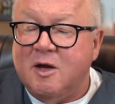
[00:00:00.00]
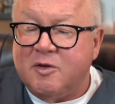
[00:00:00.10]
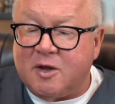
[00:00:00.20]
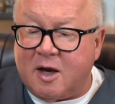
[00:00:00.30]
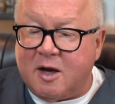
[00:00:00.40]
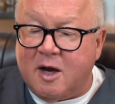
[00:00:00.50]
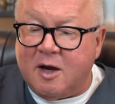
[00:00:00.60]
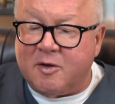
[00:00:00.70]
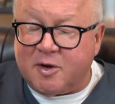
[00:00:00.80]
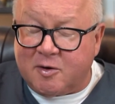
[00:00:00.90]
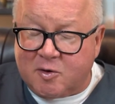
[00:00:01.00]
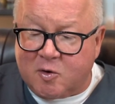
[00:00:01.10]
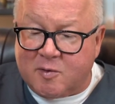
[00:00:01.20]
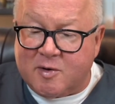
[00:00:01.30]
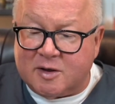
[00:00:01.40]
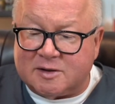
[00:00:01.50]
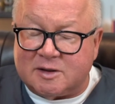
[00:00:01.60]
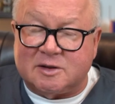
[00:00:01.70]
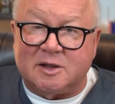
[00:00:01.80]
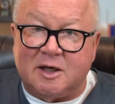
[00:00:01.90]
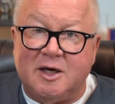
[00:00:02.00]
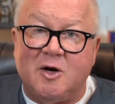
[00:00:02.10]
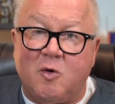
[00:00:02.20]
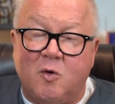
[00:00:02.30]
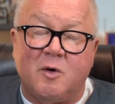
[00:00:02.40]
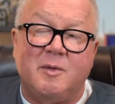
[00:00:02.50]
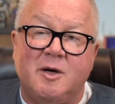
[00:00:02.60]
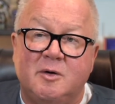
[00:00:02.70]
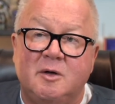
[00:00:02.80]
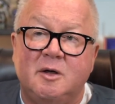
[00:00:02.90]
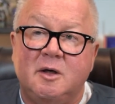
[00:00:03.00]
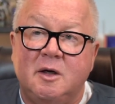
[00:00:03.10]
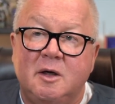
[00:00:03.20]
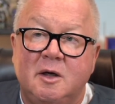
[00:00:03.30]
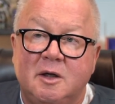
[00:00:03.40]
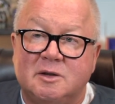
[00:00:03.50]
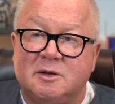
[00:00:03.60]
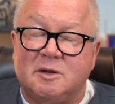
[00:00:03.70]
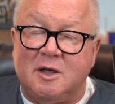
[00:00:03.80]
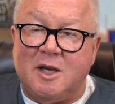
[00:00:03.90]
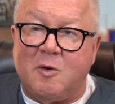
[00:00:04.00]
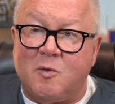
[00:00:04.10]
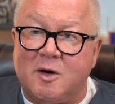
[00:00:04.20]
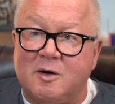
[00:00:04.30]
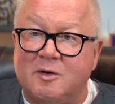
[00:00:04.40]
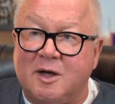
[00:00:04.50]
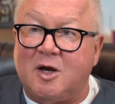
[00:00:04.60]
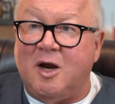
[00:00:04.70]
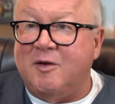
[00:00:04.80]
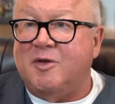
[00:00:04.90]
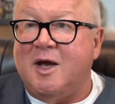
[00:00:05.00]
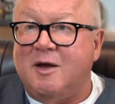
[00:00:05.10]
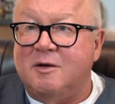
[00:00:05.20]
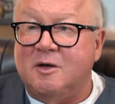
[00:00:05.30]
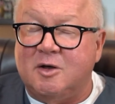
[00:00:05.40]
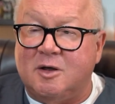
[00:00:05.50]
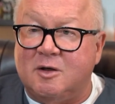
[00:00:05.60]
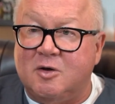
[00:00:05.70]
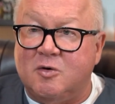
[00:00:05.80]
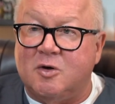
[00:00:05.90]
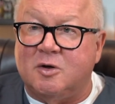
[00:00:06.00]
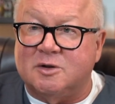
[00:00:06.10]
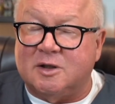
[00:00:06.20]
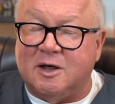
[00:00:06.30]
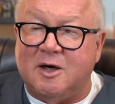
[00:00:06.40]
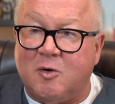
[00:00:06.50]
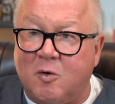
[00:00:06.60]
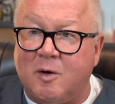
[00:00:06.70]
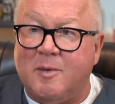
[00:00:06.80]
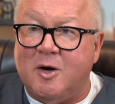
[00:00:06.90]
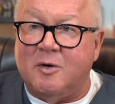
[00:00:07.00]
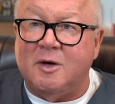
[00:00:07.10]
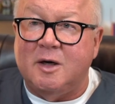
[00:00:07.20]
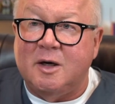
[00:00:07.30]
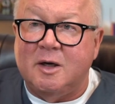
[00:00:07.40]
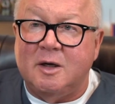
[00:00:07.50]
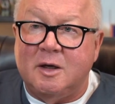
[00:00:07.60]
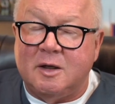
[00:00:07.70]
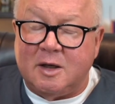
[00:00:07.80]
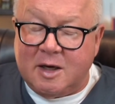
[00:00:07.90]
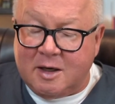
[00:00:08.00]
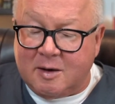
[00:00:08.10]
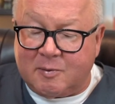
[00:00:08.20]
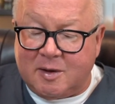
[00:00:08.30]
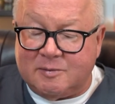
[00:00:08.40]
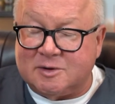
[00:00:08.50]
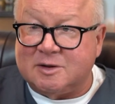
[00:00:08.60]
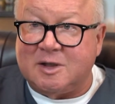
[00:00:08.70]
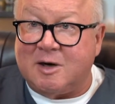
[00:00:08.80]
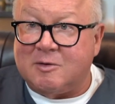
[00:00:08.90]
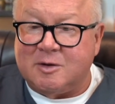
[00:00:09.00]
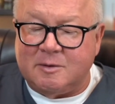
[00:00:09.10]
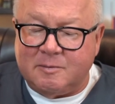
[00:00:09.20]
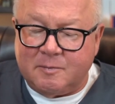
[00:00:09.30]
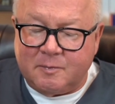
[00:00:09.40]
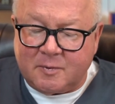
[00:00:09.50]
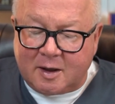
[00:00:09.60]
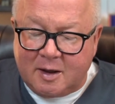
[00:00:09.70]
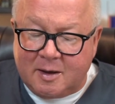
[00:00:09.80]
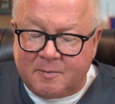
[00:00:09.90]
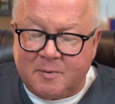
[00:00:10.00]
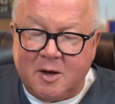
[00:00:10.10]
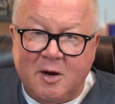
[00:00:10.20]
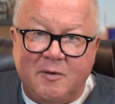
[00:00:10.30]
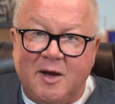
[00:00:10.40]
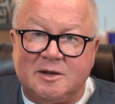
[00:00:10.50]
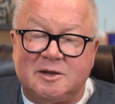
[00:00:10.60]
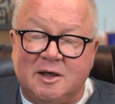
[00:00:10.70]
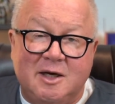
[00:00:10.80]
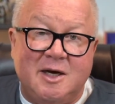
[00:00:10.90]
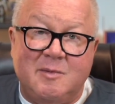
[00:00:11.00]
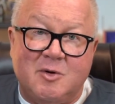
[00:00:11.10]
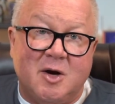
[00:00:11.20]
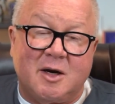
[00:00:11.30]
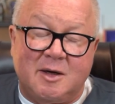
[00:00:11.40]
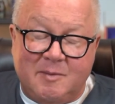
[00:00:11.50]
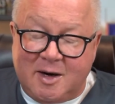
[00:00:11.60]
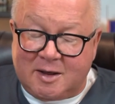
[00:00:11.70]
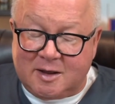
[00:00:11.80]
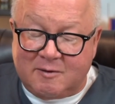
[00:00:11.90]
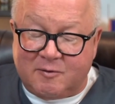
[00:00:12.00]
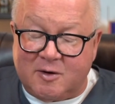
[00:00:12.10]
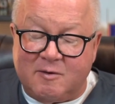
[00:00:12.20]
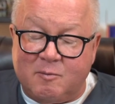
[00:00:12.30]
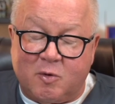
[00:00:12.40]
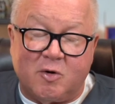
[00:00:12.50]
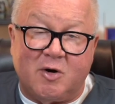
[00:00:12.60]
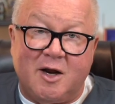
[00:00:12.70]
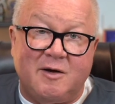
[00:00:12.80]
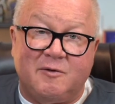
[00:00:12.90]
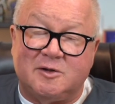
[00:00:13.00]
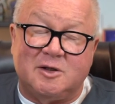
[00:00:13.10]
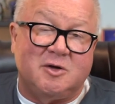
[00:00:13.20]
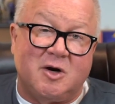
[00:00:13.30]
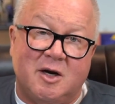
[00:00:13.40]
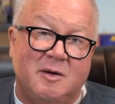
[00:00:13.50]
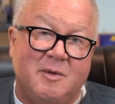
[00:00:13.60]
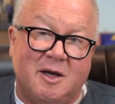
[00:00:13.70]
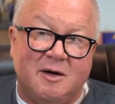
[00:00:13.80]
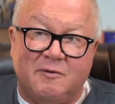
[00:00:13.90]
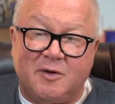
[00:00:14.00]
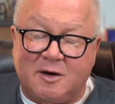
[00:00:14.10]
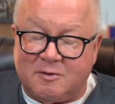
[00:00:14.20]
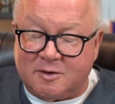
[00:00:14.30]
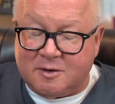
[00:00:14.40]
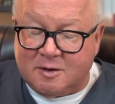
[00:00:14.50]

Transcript: Th- uh, thyroid hormone is a selenohormone. It's isn't that weird? They call it that. Mm-hmm. You can mm-hmm. Google selenohormone, and up comes thyroid. Um, without selenium, you're not going to make it. If you're even borderline deficient, you're not going to make enough thyroid.